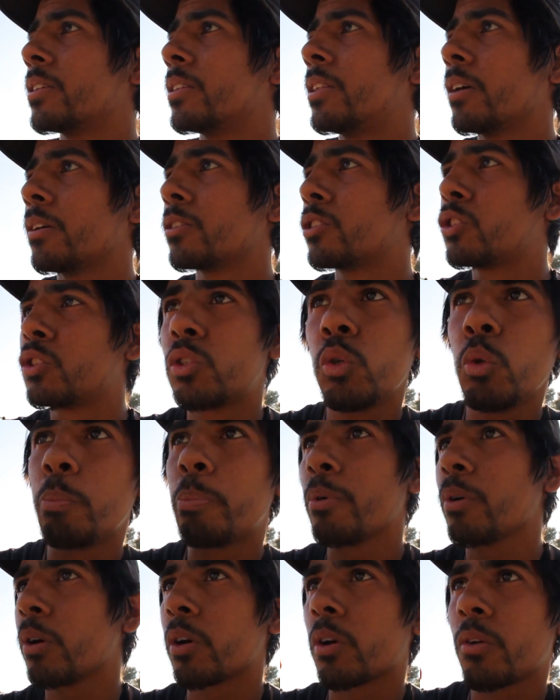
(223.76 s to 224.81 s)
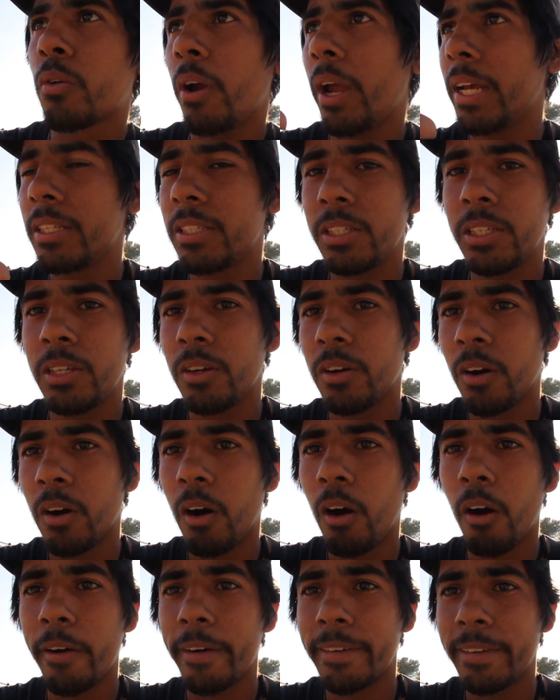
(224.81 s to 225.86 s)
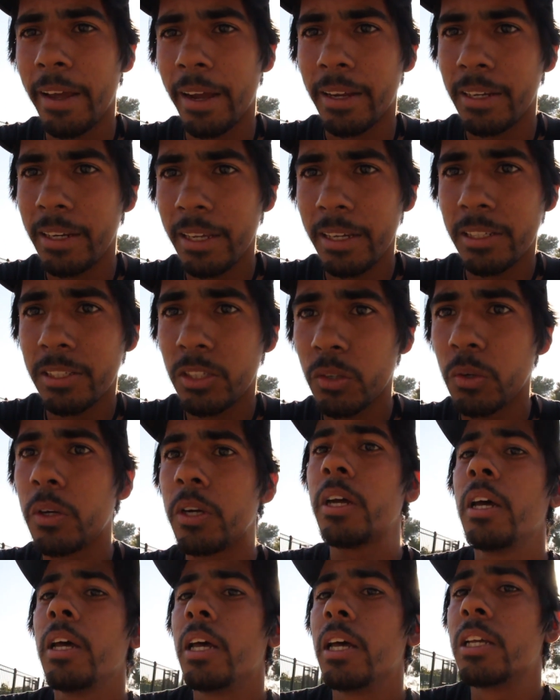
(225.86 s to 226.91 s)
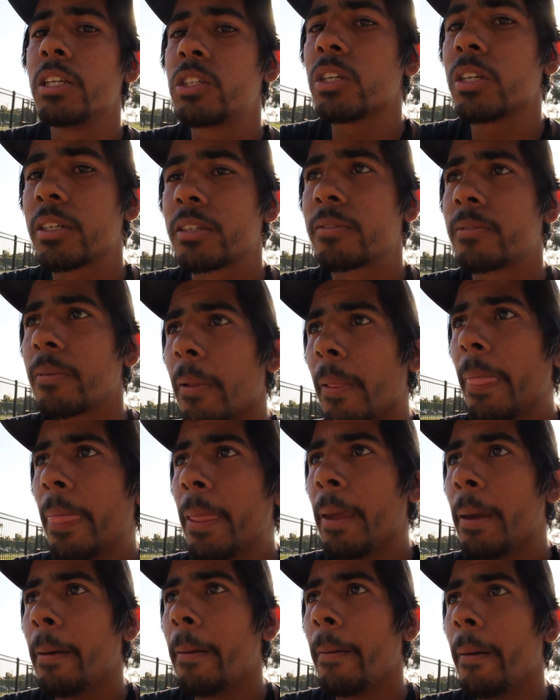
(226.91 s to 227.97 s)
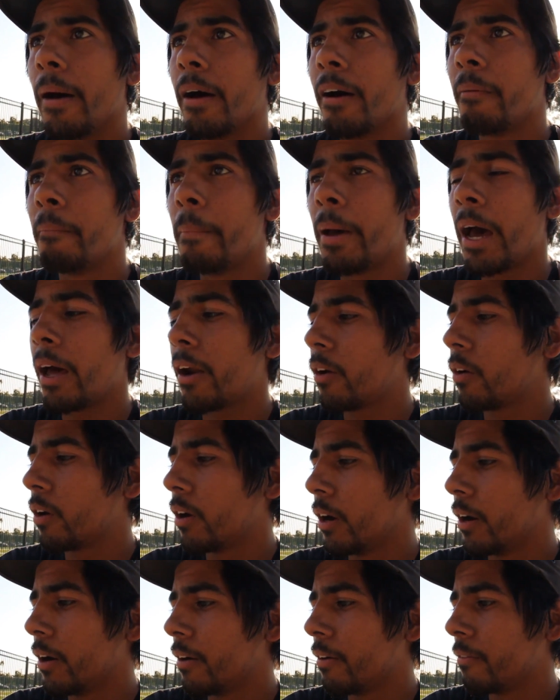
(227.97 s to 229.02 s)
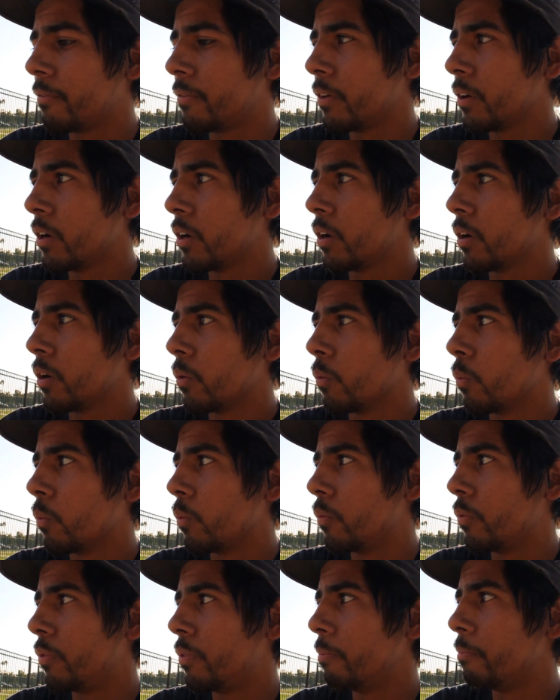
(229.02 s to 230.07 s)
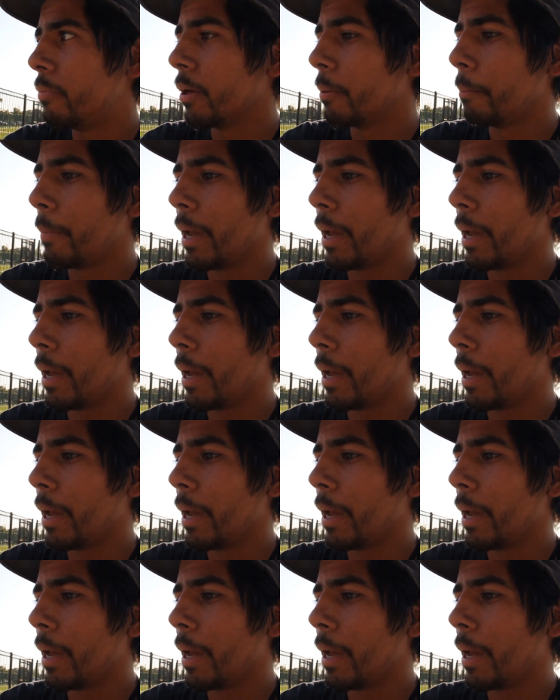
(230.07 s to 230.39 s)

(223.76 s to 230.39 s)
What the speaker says: There's super crazy hard techniques to it. It's just a matter of the